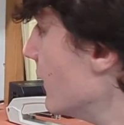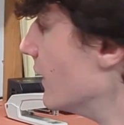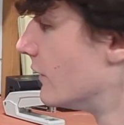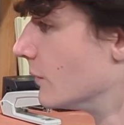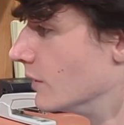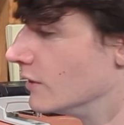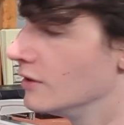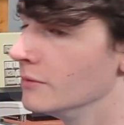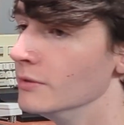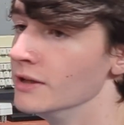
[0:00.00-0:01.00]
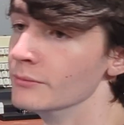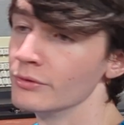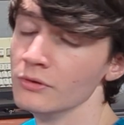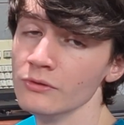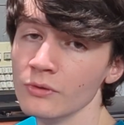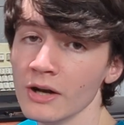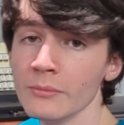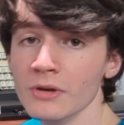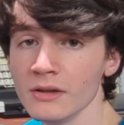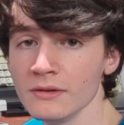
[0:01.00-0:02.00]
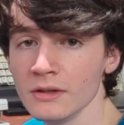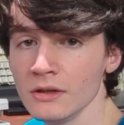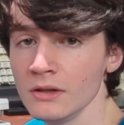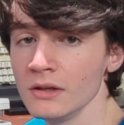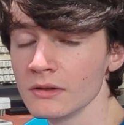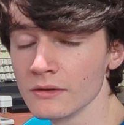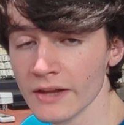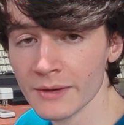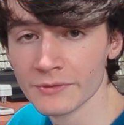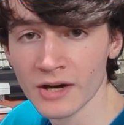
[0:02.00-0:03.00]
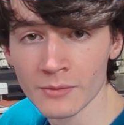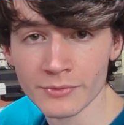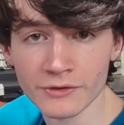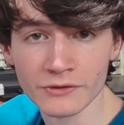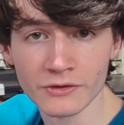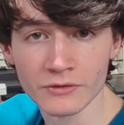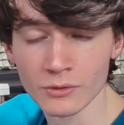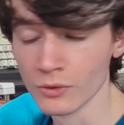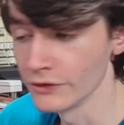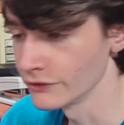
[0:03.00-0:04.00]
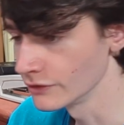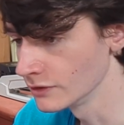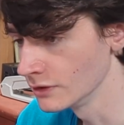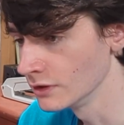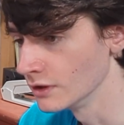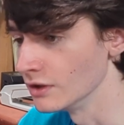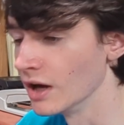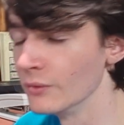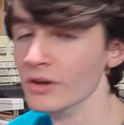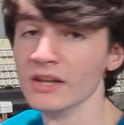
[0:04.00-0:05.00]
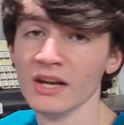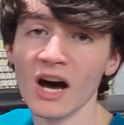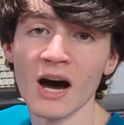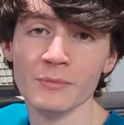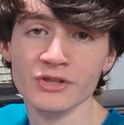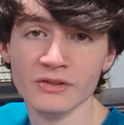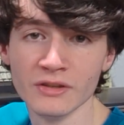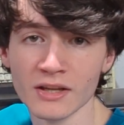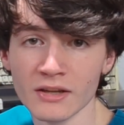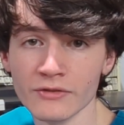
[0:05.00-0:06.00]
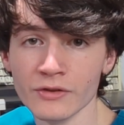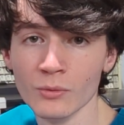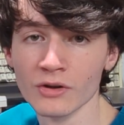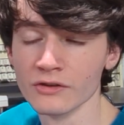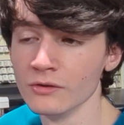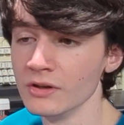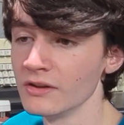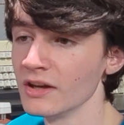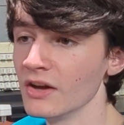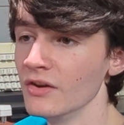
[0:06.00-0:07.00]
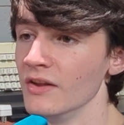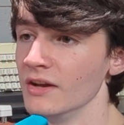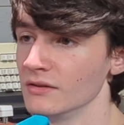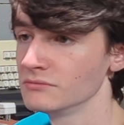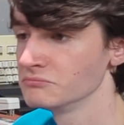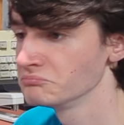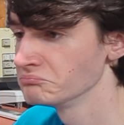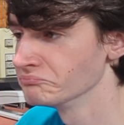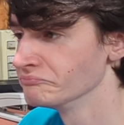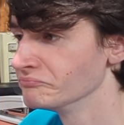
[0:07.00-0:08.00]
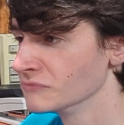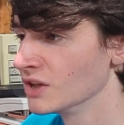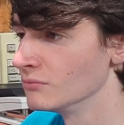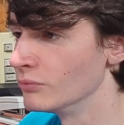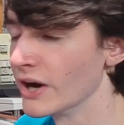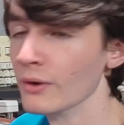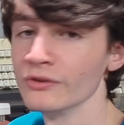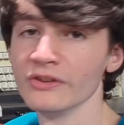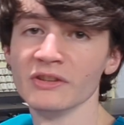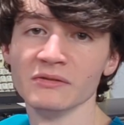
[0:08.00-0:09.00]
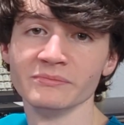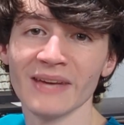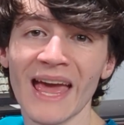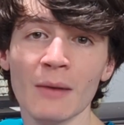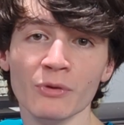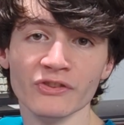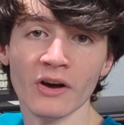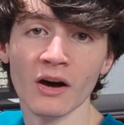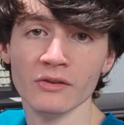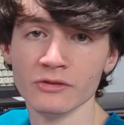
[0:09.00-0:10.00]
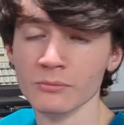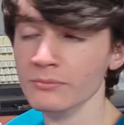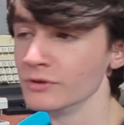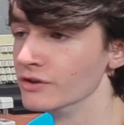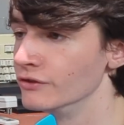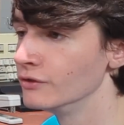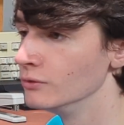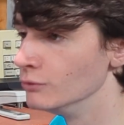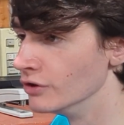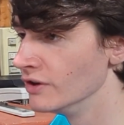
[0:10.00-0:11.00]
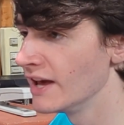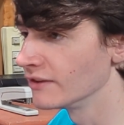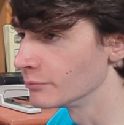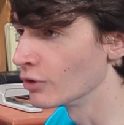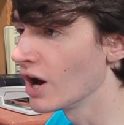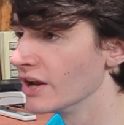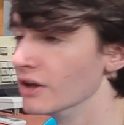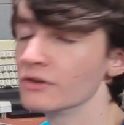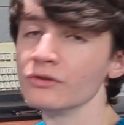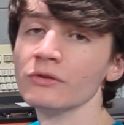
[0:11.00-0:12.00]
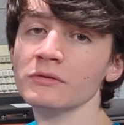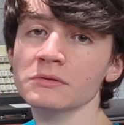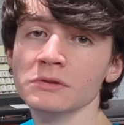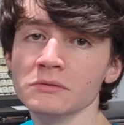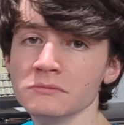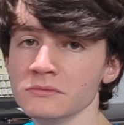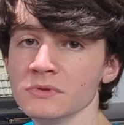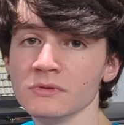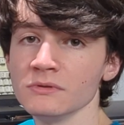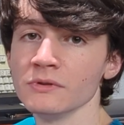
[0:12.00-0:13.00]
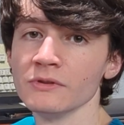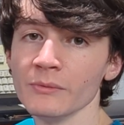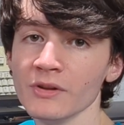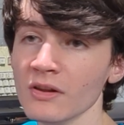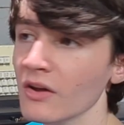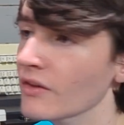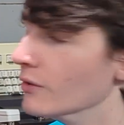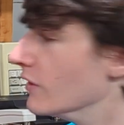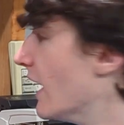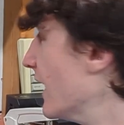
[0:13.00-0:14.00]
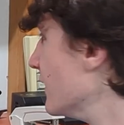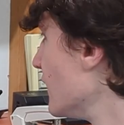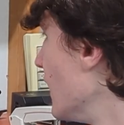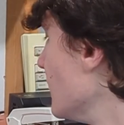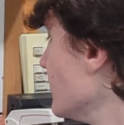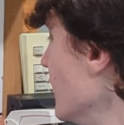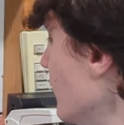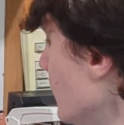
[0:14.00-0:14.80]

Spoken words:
this one could be improved quite a bit. The laptop is, of course, not really an option if you want to do anything other than browsing Amazon to consume your next product or something along those lines. This